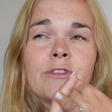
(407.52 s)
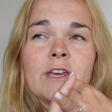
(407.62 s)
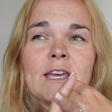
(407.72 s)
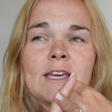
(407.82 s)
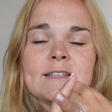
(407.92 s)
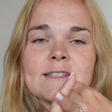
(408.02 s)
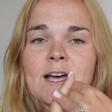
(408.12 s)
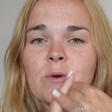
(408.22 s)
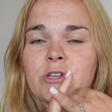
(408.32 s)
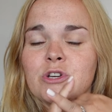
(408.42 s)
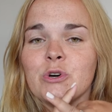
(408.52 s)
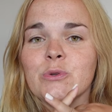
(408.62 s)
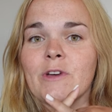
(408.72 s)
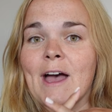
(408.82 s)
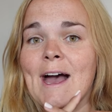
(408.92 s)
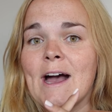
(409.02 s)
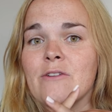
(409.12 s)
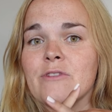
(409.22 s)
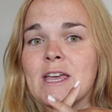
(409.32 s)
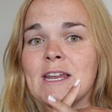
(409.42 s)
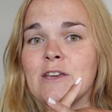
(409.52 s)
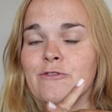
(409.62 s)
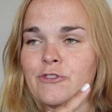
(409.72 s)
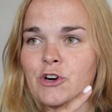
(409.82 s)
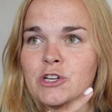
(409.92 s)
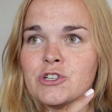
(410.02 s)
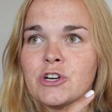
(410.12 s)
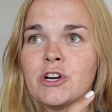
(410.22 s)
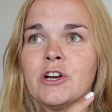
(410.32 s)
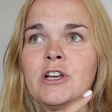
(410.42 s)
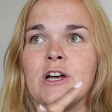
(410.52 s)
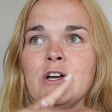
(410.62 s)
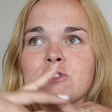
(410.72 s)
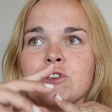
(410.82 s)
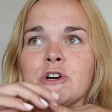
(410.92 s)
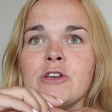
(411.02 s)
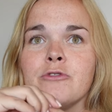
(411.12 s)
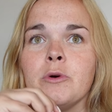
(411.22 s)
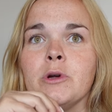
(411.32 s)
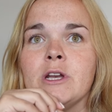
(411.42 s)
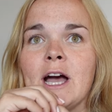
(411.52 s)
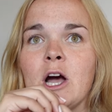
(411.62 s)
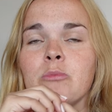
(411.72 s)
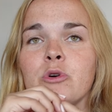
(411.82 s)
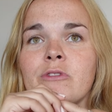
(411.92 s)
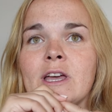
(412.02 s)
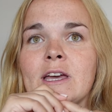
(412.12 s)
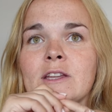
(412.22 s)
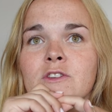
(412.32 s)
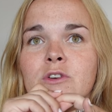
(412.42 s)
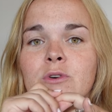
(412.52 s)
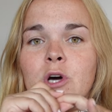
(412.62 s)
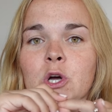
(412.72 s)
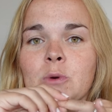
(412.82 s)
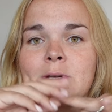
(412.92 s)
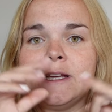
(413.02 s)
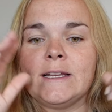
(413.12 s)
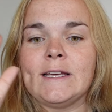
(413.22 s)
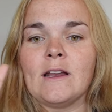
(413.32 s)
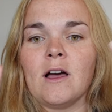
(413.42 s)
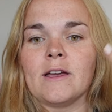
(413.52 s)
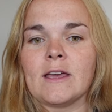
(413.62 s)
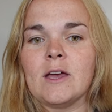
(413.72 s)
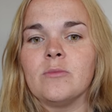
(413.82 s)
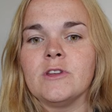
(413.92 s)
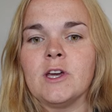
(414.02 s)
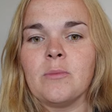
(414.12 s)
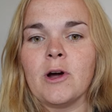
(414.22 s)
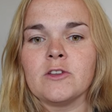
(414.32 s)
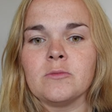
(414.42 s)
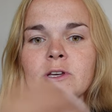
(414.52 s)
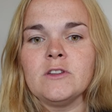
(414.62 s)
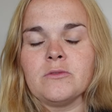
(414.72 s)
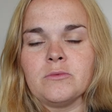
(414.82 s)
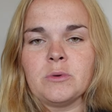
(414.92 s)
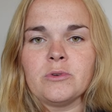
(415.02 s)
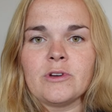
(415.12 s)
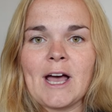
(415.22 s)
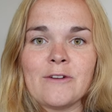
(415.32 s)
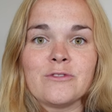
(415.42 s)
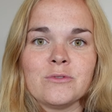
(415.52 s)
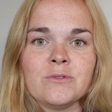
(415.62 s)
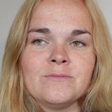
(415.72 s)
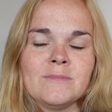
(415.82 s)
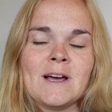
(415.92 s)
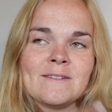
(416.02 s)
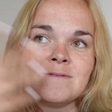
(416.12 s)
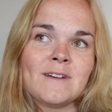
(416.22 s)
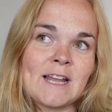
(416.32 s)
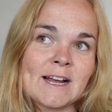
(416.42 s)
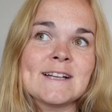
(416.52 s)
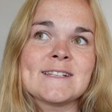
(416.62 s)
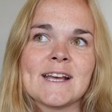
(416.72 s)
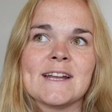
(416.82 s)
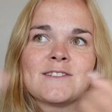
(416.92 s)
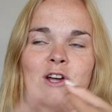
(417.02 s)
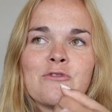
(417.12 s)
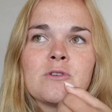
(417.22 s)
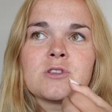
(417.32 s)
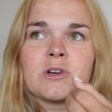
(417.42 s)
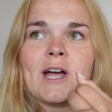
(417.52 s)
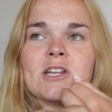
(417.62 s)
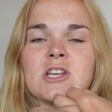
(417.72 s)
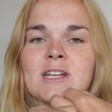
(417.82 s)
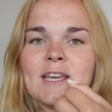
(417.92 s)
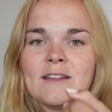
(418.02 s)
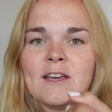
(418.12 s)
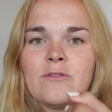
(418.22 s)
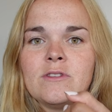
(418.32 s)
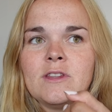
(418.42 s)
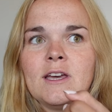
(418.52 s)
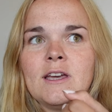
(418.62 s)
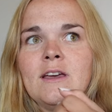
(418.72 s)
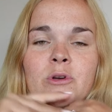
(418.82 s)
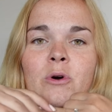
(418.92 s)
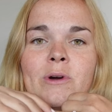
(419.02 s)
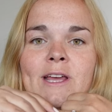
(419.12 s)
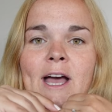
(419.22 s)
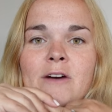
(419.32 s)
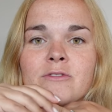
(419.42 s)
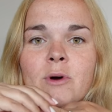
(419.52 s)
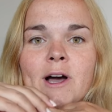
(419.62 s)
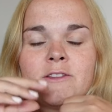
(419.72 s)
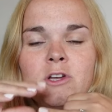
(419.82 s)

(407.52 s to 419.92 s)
thing is that we don't have any furniture. So if we would now move into a completely like empty apartment, we would have to, like I said, start from scratch and get everything. We already have quite